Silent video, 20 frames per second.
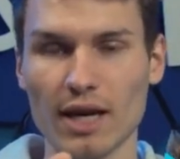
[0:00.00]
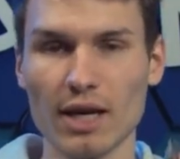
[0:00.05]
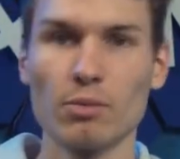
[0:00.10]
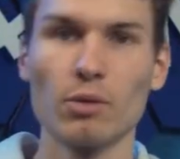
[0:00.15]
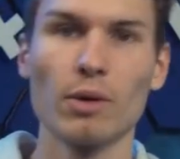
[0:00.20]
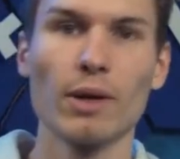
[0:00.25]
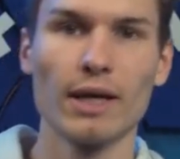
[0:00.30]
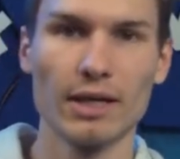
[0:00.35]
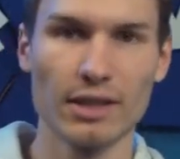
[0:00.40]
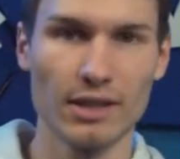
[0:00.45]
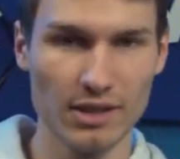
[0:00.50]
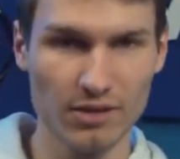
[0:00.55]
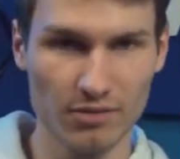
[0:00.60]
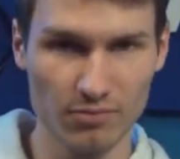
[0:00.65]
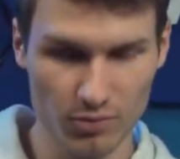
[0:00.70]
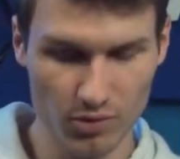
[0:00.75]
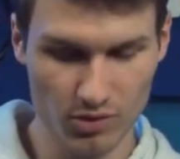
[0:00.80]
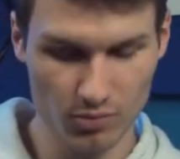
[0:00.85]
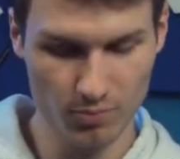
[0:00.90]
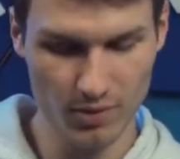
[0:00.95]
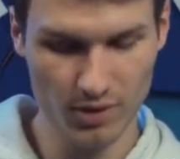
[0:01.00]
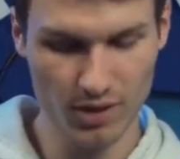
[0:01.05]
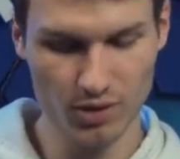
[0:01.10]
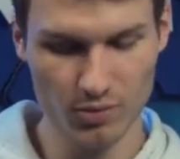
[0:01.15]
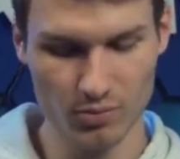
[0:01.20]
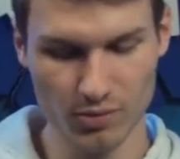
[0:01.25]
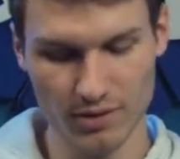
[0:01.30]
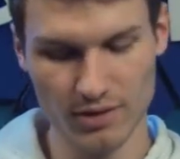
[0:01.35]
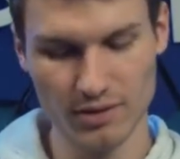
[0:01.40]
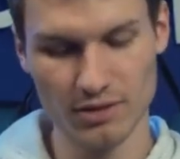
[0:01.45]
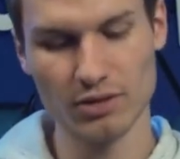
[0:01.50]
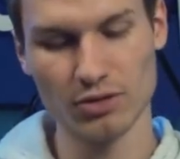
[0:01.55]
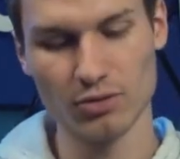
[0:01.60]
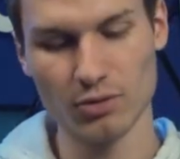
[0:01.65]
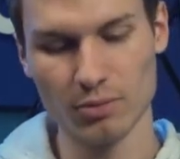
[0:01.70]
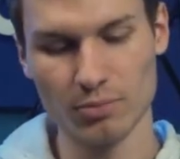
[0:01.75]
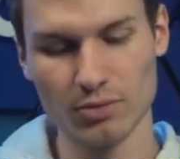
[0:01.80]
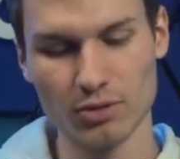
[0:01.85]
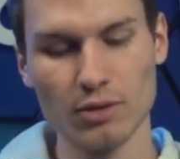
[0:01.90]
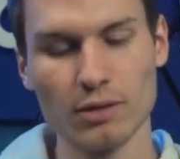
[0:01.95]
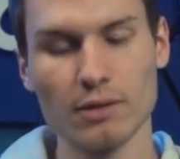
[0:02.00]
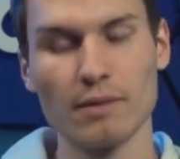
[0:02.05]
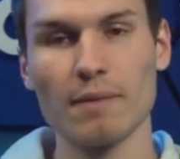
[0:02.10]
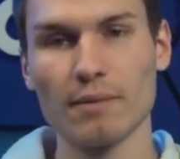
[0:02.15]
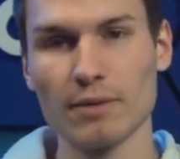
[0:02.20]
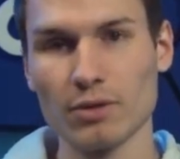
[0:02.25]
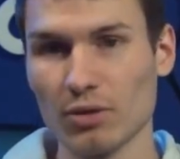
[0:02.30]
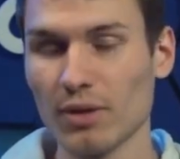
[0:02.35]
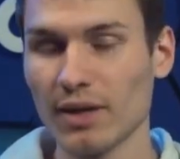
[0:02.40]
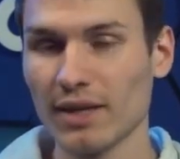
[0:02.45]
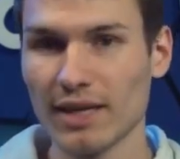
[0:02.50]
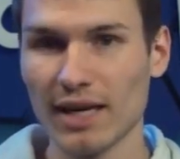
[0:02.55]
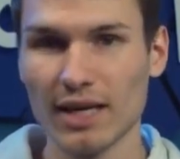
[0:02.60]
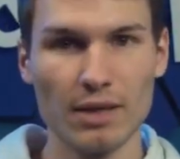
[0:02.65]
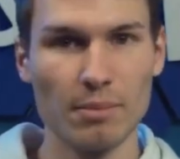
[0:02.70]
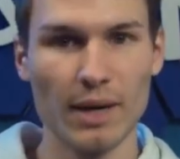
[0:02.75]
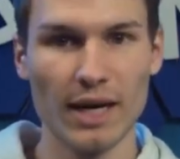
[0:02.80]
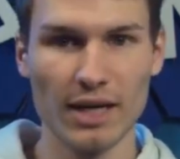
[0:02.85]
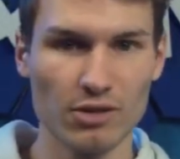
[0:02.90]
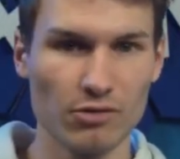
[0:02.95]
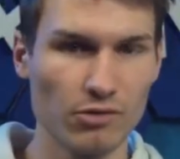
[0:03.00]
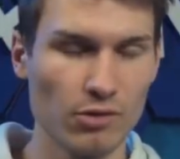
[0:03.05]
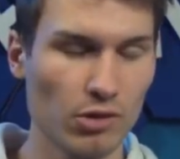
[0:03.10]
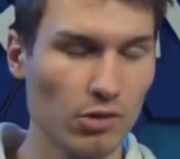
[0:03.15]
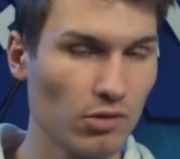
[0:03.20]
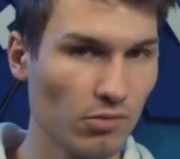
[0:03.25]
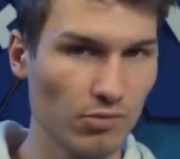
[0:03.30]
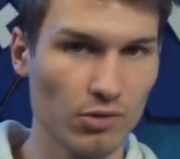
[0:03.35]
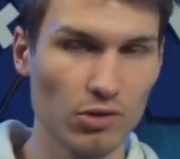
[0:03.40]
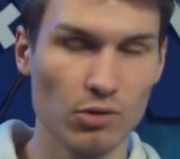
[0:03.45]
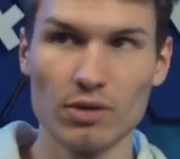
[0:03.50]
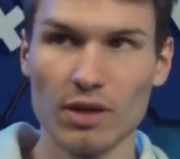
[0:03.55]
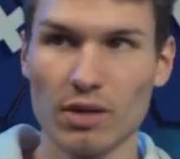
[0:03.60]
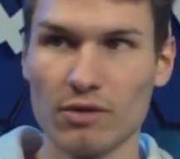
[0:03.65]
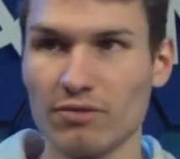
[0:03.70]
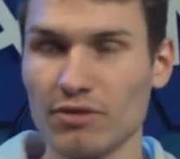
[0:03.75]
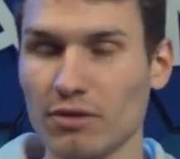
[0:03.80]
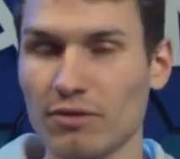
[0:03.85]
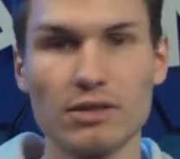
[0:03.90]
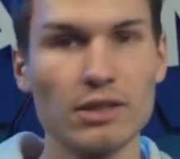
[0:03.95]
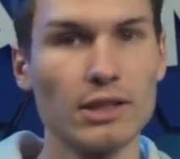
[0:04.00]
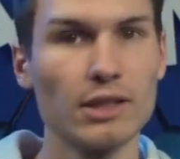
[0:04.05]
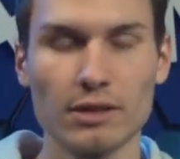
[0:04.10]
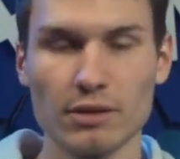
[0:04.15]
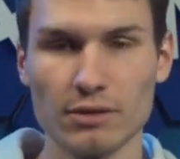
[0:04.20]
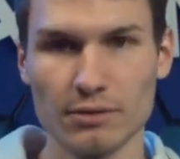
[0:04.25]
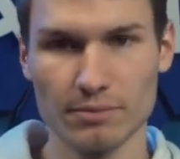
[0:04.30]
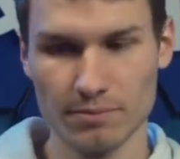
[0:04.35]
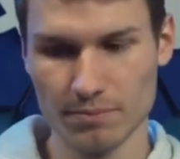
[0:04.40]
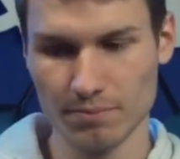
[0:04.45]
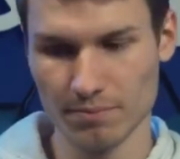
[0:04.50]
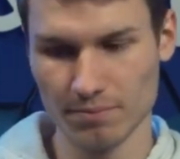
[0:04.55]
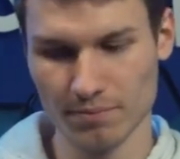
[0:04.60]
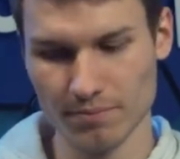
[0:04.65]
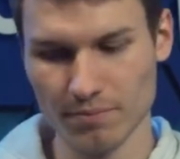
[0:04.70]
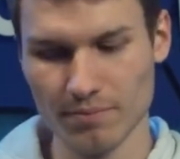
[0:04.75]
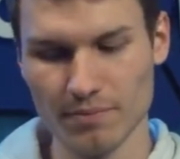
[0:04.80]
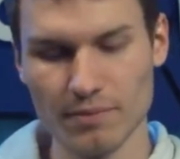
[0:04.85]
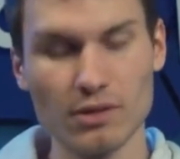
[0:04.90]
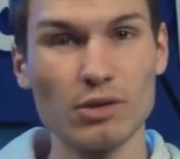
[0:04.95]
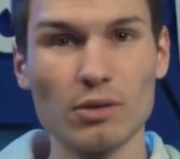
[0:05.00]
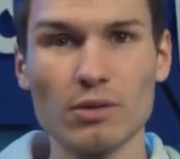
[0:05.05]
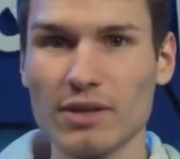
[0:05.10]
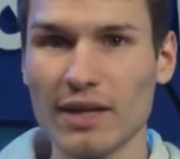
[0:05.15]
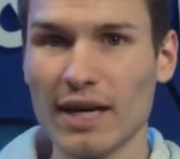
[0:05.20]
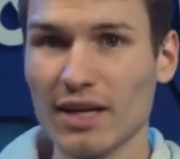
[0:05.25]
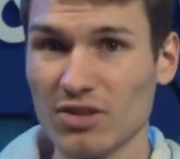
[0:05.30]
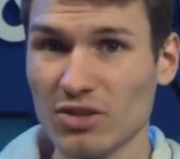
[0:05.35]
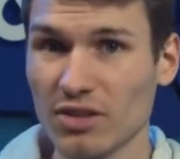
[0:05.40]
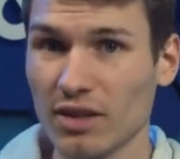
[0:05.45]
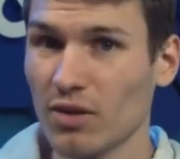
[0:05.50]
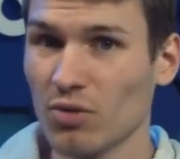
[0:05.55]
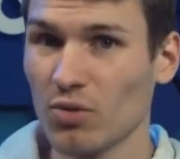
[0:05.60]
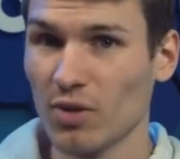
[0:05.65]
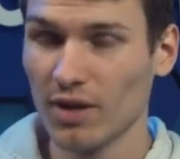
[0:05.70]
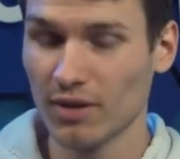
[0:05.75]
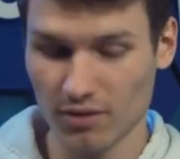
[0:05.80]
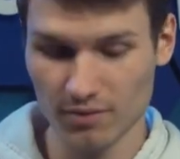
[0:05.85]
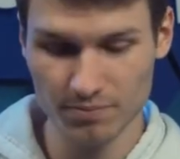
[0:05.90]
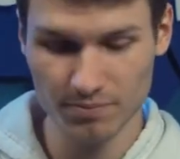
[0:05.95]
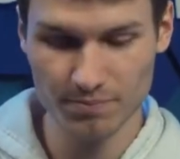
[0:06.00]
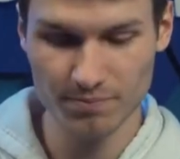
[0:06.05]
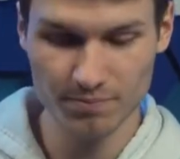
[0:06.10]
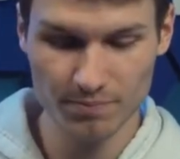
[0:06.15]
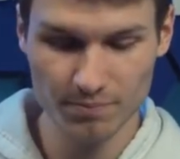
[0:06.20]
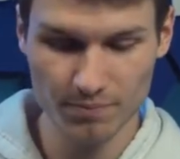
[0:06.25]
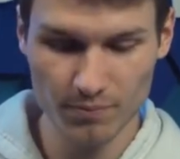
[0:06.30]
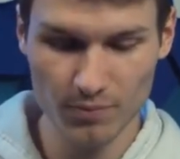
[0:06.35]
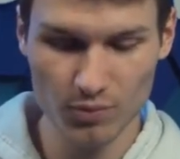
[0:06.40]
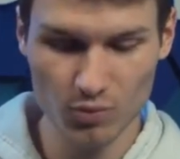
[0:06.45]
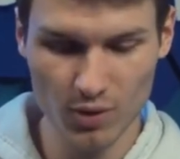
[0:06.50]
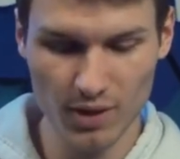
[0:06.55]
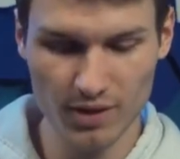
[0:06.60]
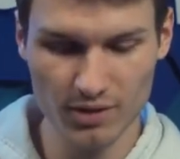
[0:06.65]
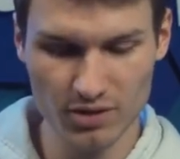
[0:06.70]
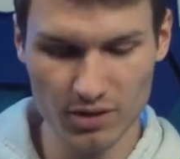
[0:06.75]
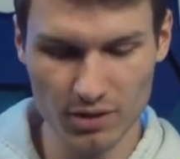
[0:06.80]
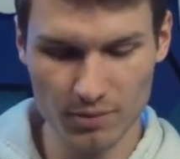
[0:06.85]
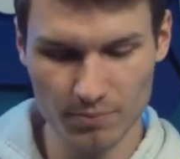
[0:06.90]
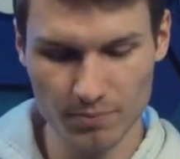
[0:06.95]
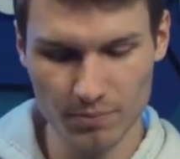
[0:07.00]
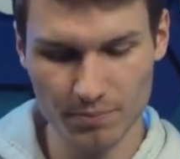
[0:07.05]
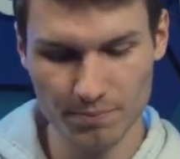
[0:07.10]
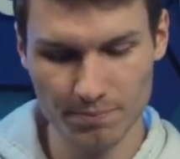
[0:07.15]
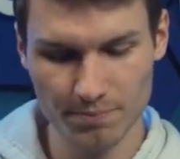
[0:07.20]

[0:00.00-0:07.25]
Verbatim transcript: I will link it for you below in the description. You can get a pack of two for around 15, so it's actually quite, quite cheap.